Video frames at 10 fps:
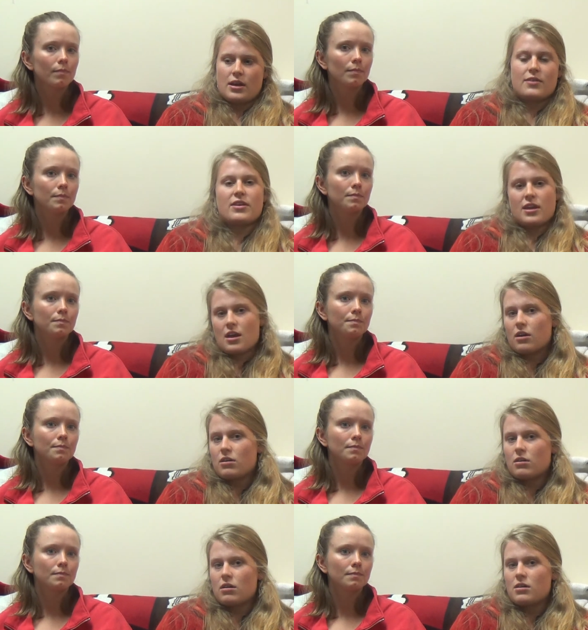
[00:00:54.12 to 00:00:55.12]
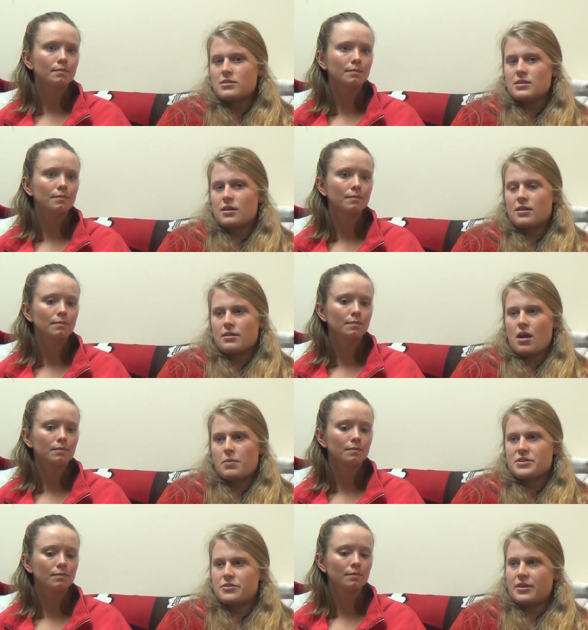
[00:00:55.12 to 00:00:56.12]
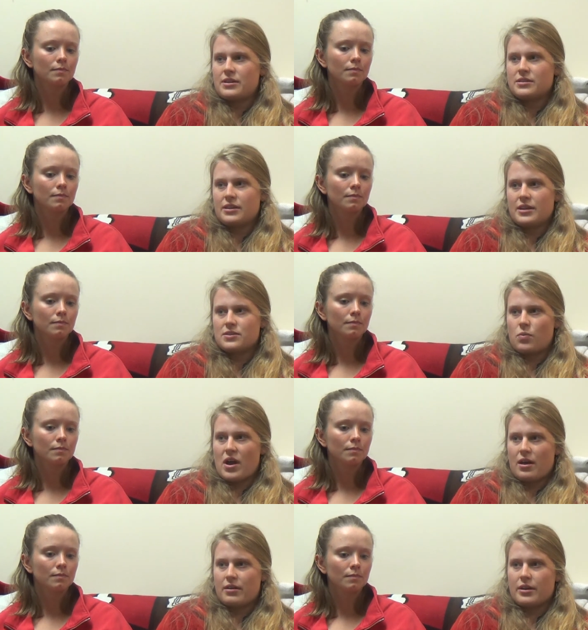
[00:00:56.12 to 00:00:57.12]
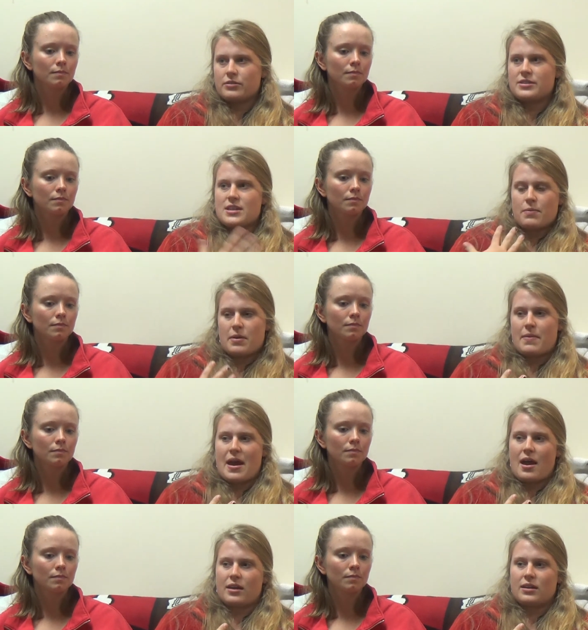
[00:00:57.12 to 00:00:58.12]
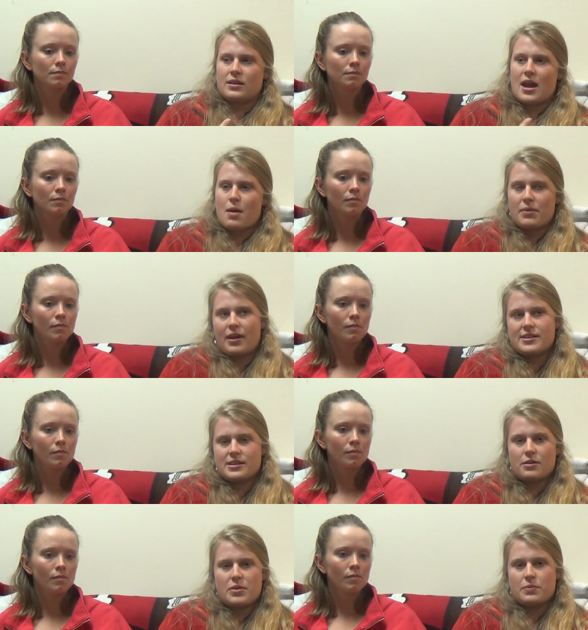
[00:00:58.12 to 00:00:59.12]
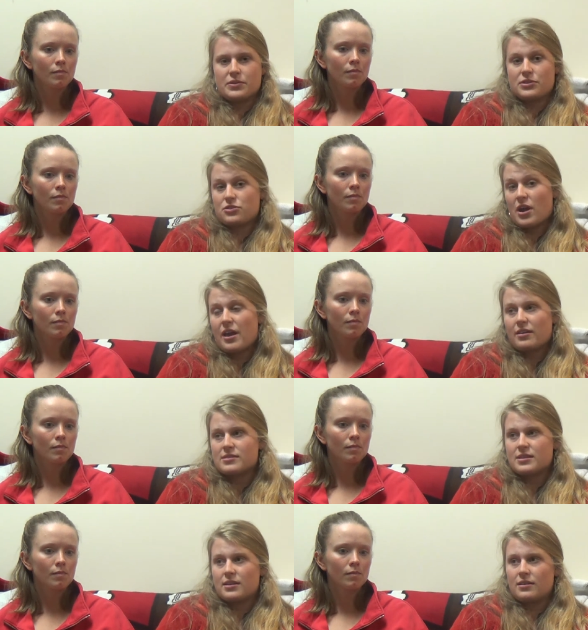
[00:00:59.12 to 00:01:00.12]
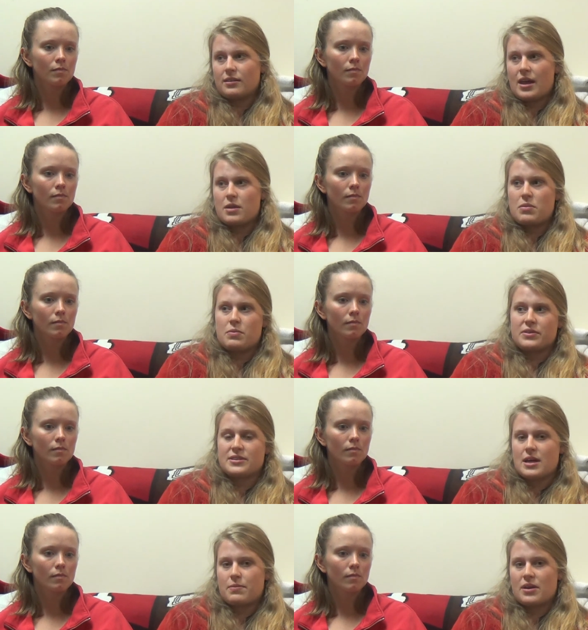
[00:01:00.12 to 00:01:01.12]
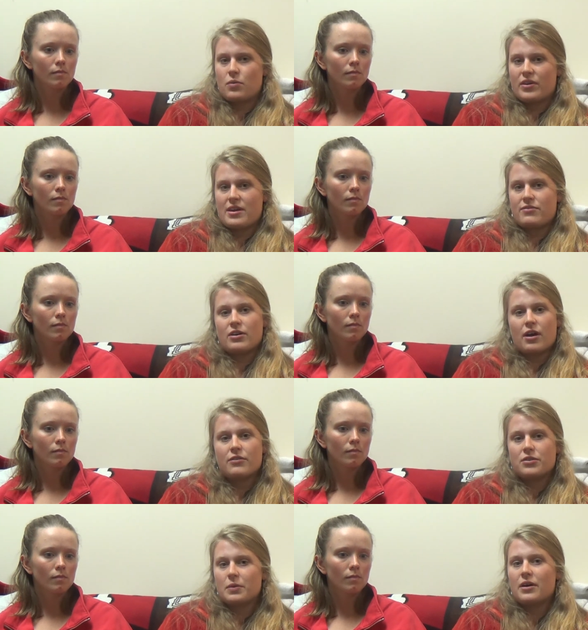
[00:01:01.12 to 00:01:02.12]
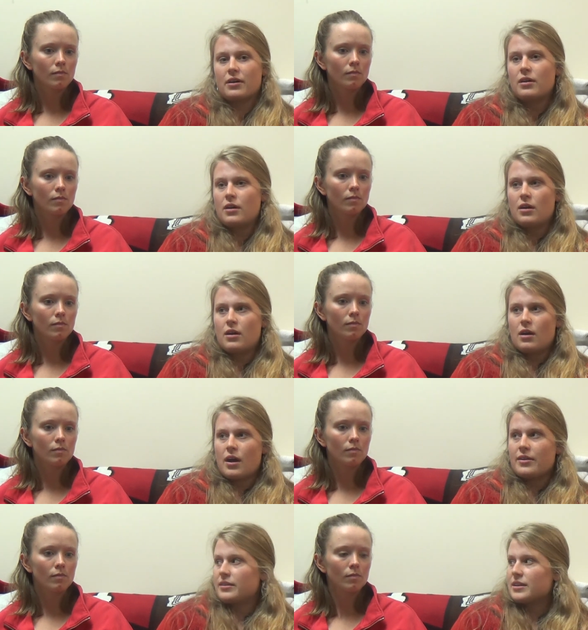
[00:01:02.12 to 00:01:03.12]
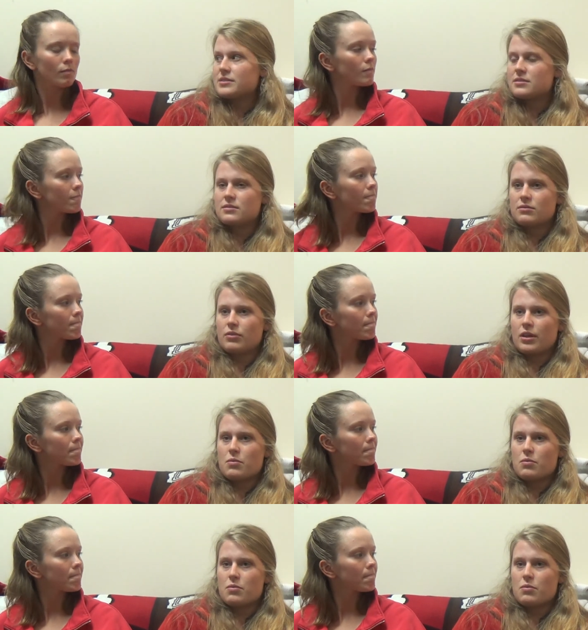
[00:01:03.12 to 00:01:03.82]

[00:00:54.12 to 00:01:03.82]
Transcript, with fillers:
Speaker 1: giving the younger girls an opportunity to lead as well, you know, stepping back and capitalizing on people's strengths and letting people step in where they feel comfortable. I think that's really